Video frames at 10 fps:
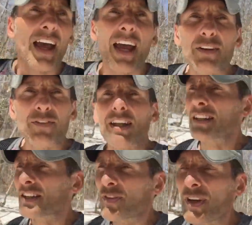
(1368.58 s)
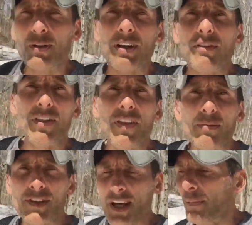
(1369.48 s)
And if you like this video, give it a
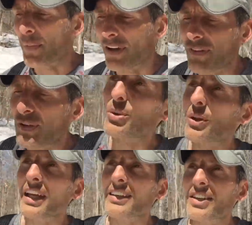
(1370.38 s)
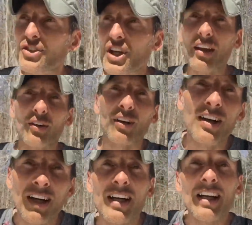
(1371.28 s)
thumbs up. If you like this channel,
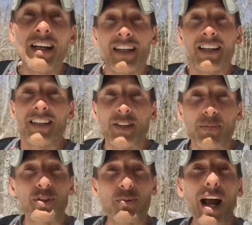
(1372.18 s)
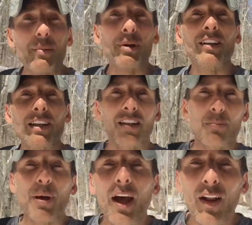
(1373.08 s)
subscribe and click
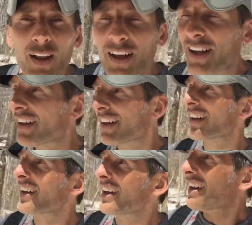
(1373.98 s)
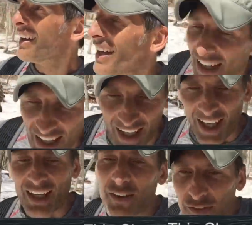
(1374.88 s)
the bell. And